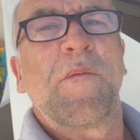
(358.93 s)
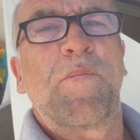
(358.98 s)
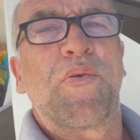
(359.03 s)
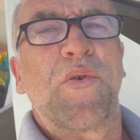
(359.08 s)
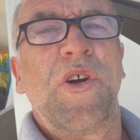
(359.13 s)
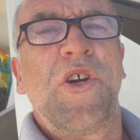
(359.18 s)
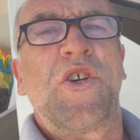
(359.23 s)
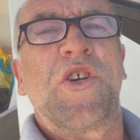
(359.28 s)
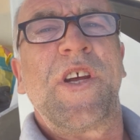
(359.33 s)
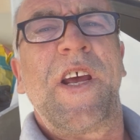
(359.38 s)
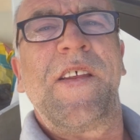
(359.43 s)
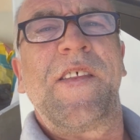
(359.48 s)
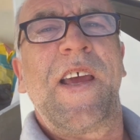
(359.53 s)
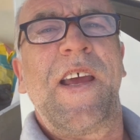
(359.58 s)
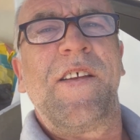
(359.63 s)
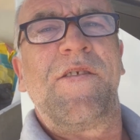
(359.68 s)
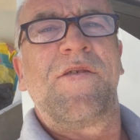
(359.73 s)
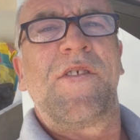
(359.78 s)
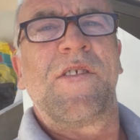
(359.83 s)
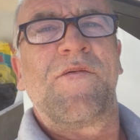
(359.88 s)
appreciated.
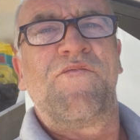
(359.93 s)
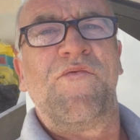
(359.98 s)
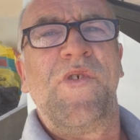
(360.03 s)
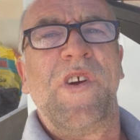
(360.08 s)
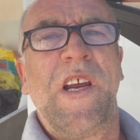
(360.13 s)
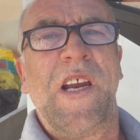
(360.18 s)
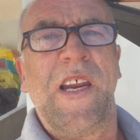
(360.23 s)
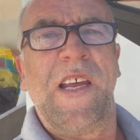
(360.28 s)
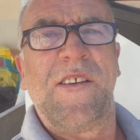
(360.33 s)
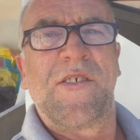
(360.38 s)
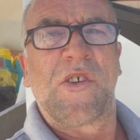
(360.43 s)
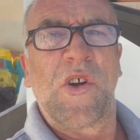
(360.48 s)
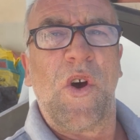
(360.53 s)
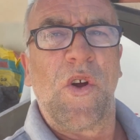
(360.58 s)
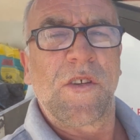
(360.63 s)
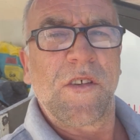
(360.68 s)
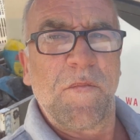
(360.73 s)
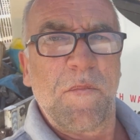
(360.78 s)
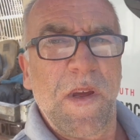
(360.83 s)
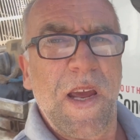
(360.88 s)
They yeah. really
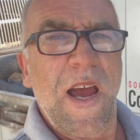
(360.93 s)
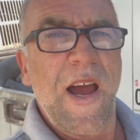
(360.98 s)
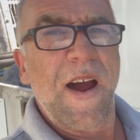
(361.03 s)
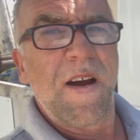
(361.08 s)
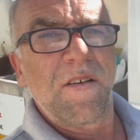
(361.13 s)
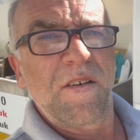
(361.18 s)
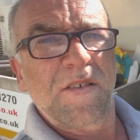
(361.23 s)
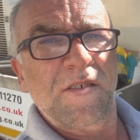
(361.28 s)
sorted me out.